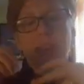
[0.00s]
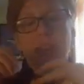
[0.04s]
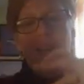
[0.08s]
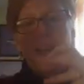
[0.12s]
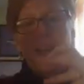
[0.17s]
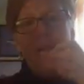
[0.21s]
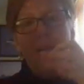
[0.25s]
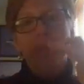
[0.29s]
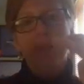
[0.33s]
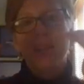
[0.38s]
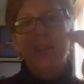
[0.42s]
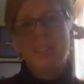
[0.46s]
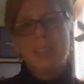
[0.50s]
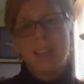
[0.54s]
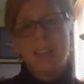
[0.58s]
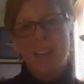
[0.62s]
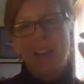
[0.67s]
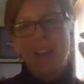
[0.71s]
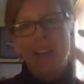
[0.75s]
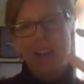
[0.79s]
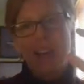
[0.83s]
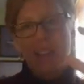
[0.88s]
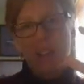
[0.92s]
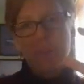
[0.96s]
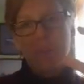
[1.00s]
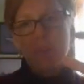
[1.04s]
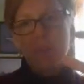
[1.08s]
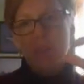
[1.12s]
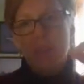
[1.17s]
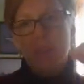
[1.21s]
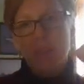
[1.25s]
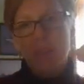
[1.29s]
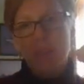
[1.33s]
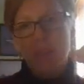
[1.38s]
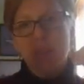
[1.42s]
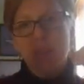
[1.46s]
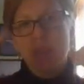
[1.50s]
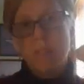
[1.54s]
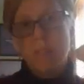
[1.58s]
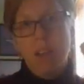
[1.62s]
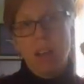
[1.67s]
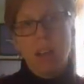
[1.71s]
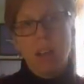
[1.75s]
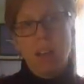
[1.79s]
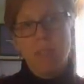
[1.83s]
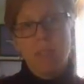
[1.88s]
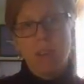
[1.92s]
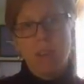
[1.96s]
how many times does
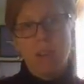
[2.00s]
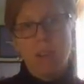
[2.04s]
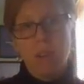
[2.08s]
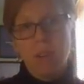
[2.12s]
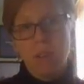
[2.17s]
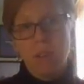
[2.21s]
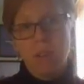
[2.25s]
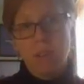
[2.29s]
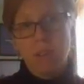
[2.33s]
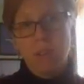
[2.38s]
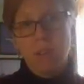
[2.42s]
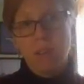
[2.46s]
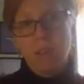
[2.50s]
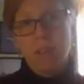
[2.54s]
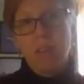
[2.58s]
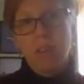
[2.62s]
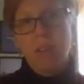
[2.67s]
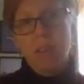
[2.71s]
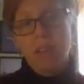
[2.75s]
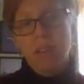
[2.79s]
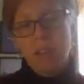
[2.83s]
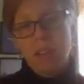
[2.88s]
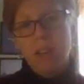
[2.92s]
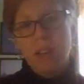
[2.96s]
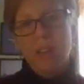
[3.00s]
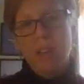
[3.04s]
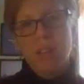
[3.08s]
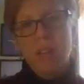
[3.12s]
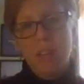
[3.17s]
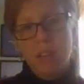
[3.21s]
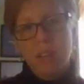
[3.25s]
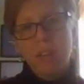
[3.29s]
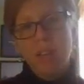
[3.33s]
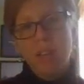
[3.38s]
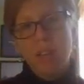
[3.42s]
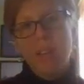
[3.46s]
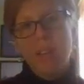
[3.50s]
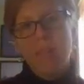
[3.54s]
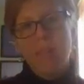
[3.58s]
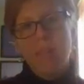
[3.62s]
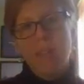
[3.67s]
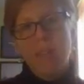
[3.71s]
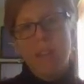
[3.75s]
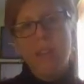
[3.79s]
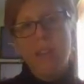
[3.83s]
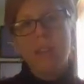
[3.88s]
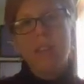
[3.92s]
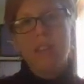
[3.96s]
5 go into 30?
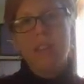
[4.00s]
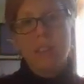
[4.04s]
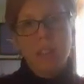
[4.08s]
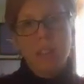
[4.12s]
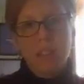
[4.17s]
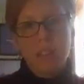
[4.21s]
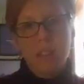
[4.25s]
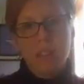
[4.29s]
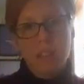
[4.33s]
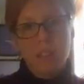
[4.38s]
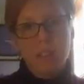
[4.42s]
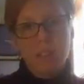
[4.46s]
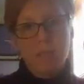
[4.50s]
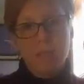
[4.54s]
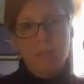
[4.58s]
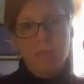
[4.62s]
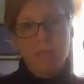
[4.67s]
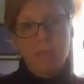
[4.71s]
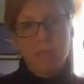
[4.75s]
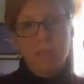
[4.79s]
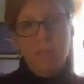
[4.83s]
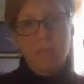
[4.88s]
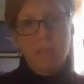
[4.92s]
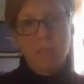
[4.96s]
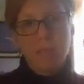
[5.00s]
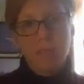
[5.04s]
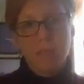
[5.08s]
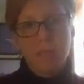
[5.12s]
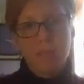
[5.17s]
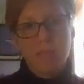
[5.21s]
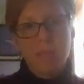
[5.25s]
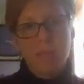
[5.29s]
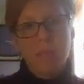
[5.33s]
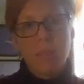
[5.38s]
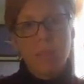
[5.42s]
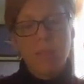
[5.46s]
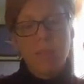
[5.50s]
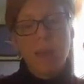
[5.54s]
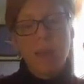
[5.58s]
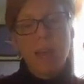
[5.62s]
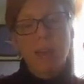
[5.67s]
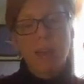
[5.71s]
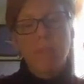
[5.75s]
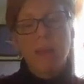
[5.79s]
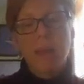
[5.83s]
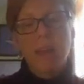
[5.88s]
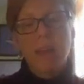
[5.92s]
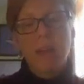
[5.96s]
And it's 6. The
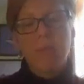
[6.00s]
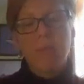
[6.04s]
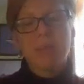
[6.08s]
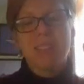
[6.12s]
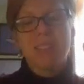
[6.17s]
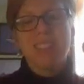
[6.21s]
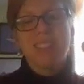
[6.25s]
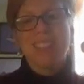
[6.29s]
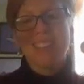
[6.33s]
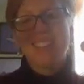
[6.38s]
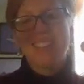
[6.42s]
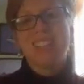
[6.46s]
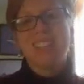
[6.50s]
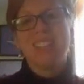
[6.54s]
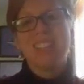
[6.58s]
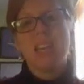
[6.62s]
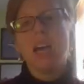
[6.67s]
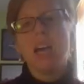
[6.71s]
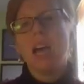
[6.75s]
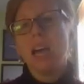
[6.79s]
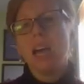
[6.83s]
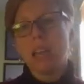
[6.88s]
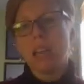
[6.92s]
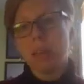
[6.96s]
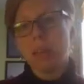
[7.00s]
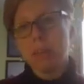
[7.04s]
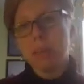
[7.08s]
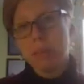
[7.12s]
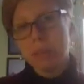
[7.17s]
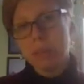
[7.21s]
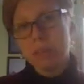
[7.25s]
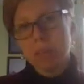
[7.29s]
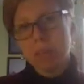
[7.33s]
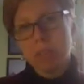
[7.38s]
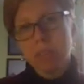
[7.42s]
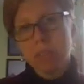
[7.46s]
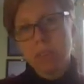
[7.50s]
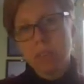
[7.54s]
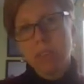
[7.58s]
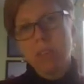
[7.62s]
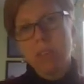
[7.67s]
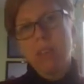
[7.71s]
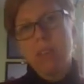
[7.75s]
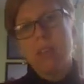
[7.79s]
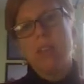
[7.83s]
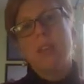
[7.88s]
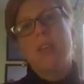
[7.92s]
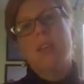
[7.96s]
backpack was 6 times
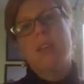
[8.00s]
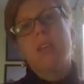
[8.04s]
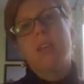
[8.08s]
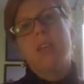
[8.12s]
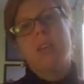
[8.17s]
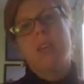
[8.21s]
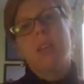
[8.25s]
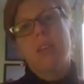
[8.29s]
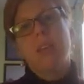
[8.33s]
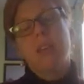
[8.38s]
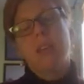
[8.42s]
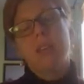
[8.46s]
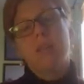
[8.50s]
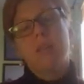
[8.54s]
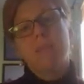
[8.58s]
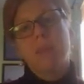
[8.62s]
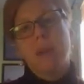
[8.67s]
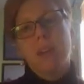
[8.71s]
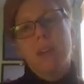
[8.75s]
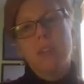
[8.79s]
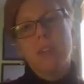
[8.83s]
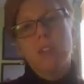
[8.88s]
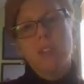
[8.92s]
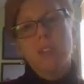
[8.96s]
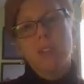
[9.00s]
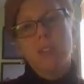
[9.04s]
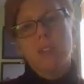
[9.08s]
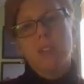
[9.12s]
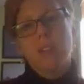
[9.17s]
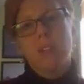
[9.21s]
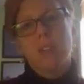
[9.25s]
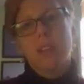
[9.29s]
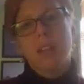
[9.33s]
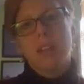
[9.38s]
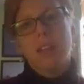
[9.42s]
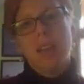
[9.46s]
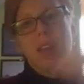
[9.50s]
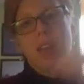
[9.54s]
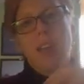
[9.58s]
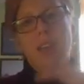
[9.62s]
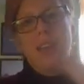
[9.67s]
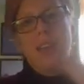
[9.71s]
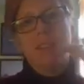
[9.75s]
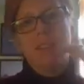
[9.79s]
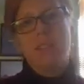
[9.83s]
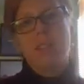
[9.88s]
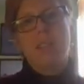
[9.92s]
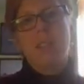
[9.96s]
as much
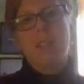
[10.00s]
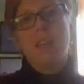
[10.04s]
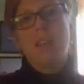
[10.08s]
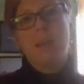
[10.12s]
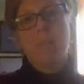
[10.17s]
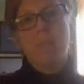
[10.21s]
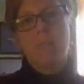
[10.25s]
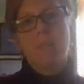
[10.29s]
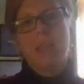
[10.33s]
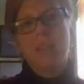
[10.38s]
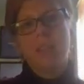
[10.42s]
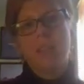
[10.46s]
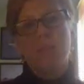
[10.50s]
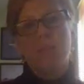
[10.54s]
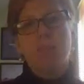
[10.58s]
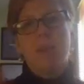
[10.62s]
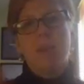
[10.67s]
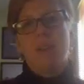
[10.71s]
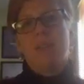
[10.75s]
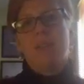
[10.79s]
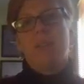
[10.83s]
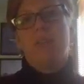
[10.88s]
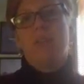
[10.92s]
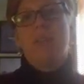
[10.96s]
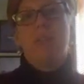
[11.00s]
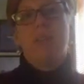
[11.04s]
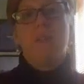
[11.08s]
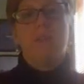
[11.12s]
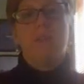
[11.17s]
as the pencil pouch.